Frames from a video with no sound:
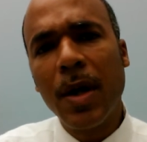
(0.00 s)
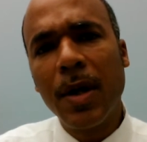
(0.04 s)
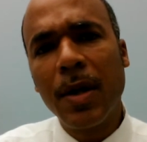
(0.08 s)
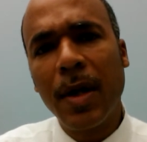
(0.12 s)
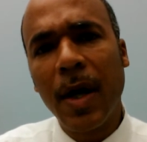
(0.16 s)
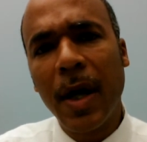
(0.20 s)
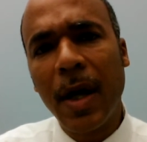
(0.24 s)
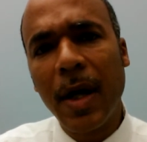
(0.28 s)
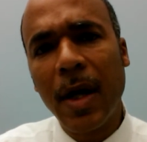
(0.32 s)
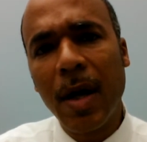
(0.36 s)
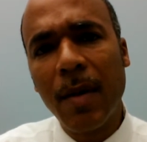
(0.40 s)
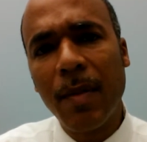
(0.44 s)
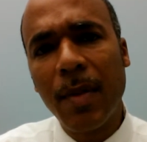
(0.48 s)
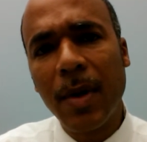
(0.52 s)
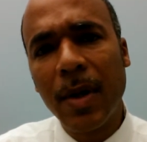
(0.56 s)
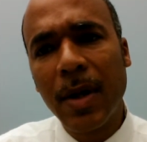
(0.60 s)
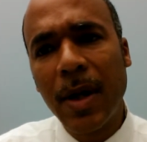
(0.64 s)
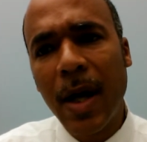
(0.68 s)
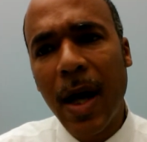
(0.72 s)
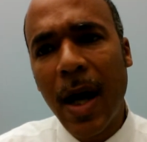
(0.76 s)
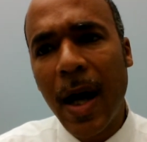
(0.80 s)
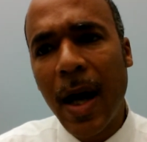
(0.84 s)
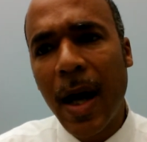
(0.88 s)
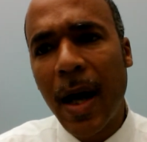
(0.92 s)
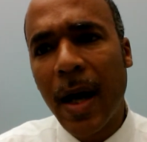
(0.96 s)
Day number
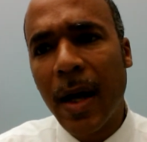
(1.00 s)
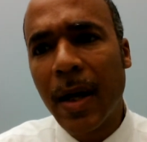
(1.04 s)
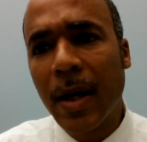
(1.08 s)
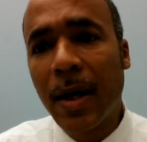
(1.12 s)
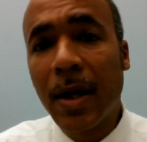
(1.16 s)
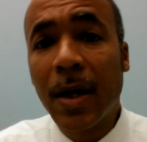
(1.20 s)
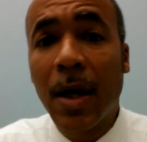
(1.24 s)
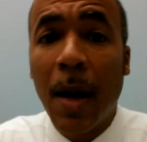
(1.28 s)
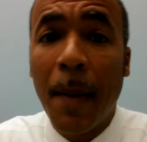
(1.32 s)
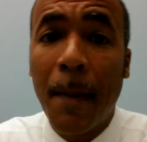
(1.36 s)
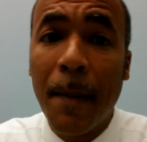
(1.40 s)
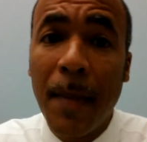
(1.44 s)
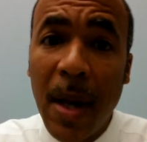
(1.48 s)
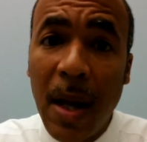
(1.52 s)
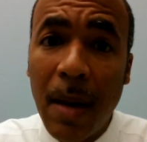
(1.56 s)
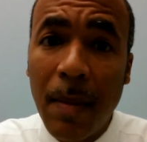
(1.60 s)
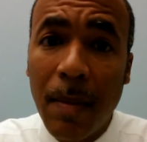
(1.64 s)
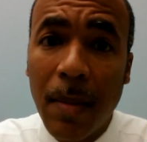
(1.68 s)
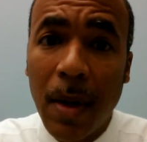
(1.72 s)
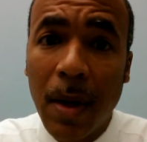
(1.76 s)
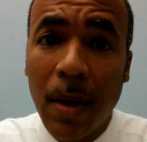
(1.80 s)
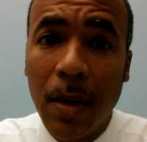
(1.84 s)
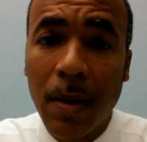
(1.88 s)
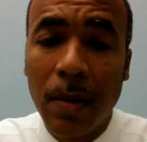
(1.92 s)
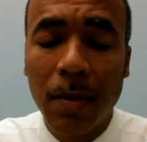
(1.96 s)
9,
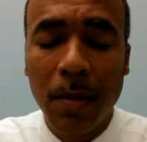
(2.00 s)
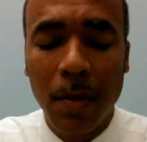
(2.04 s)
commitment.